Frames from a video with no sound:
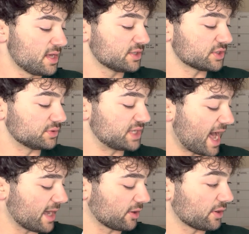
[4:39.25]
So
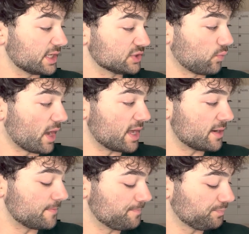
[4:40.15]
dagger is
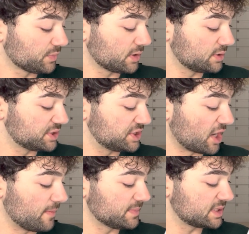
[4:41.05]
when
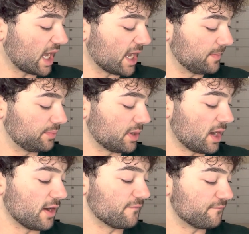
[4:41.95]
some type
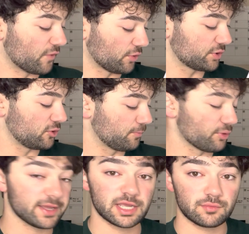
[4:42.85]
of vertical
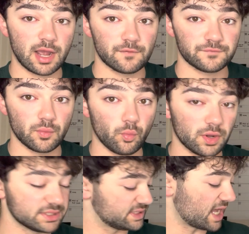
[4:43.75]
breaking route from
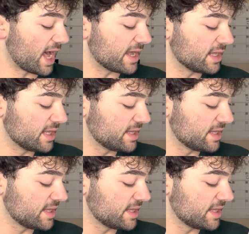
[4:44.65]
one side